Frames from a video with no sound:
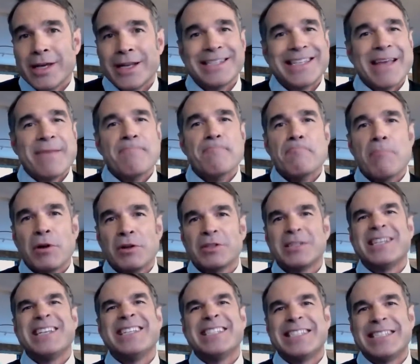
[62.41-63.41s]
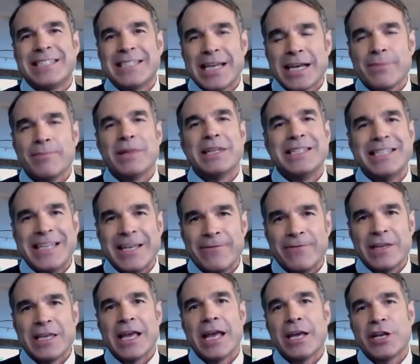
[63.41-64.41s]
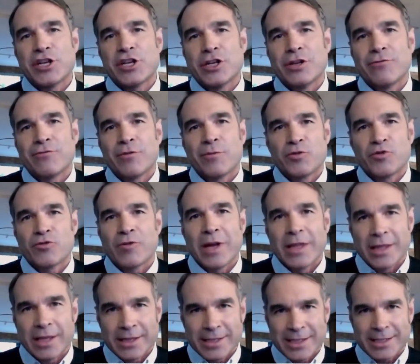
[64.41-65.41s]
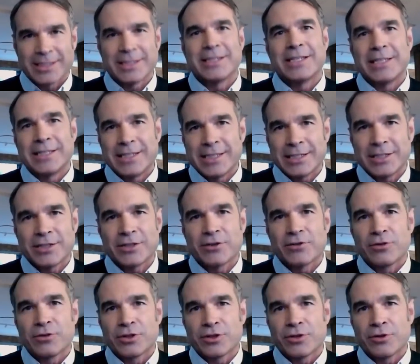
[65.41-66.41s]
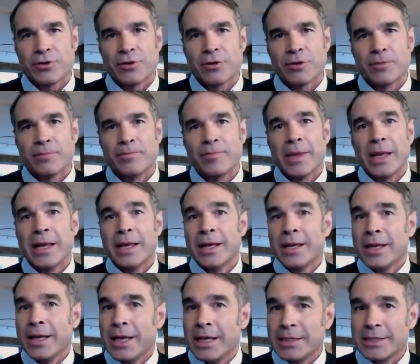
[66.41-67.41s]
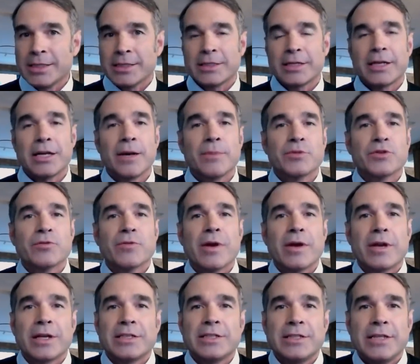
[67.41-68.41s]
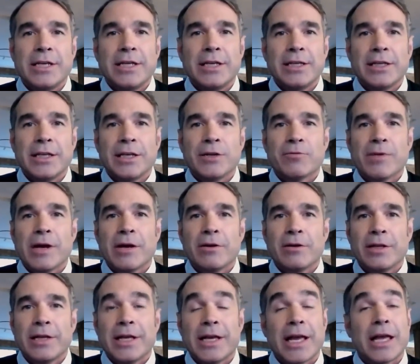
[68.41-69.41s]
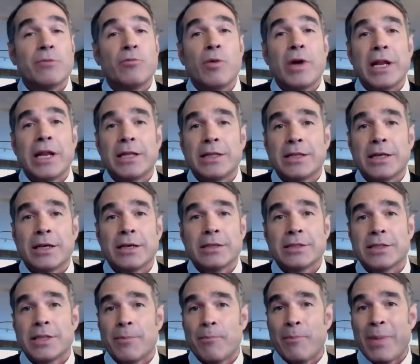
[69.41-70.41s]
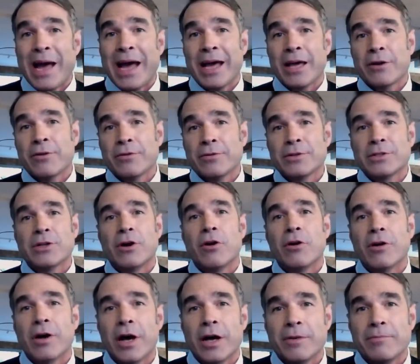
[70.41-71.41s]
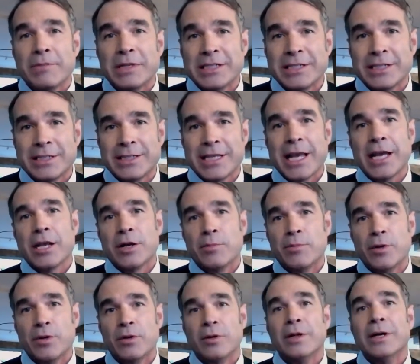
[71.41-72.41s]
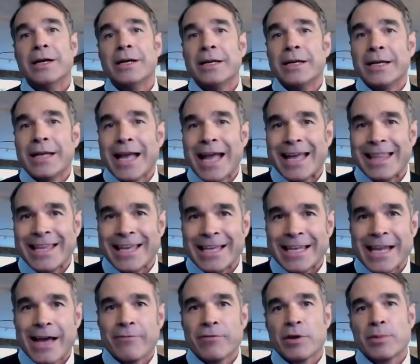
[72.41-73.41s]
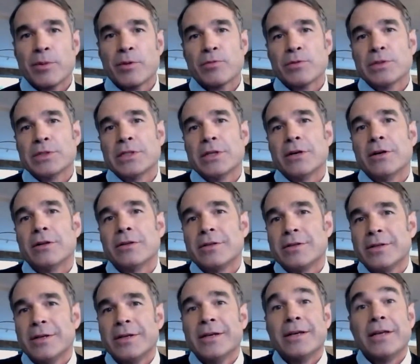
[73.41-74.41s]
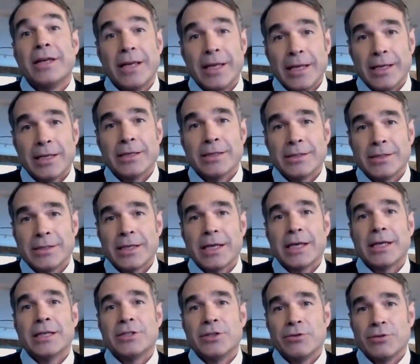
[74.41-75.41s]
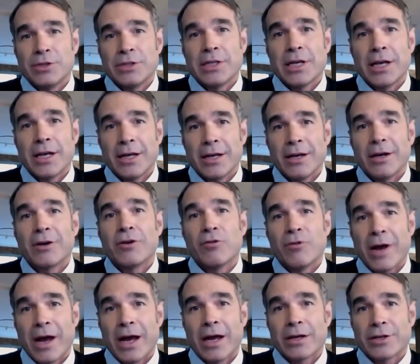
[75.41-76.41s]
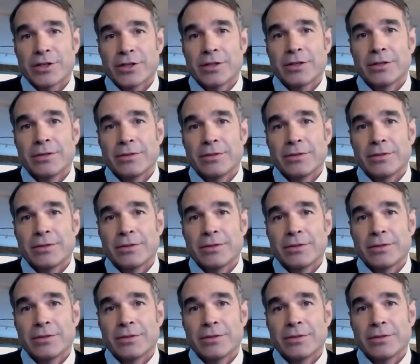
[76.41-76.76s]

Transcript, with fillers: It is a multi sigma deviation from trend. That's a statistical term. He says it comes around exceedingly rarely, and when it does, the patterns are unmistakable, and the inevitable result is, as you say, a crash.